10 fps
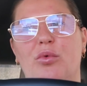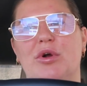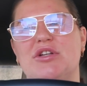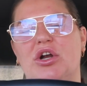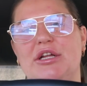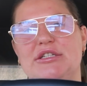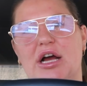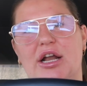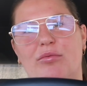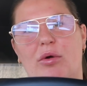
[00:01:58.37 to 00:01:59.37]
what's already
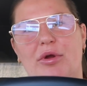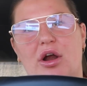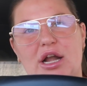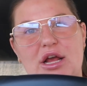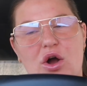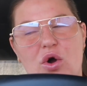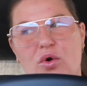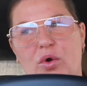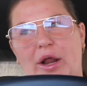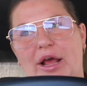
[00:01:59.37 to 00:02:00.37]
done and what we already
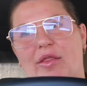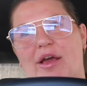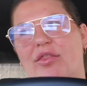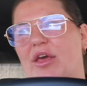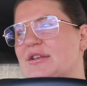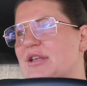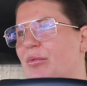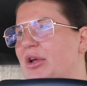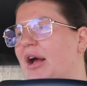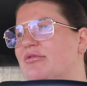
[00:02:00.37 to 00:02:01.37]
own and like things that
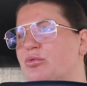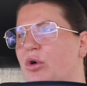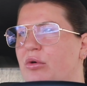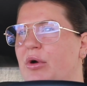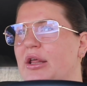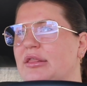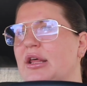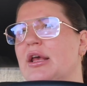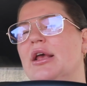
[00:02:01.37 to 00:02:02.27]
we have to work with.